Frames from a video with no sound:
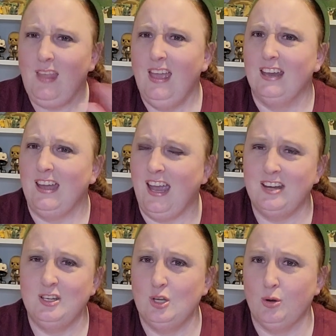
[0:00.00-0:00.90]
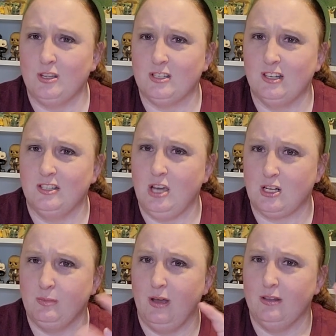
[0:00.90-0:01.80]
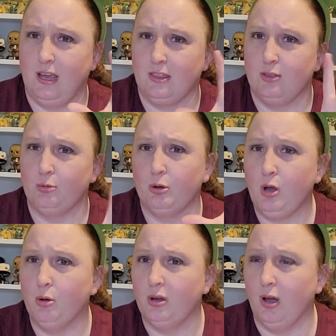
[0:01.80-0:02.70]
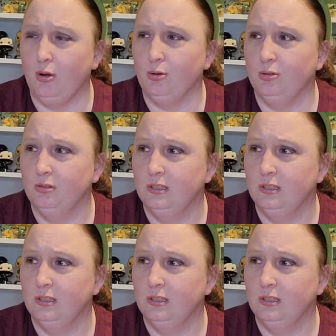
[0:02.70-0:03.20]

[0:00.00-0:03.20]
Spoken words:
and I hadn't noticed that he talked about, like, the Rococo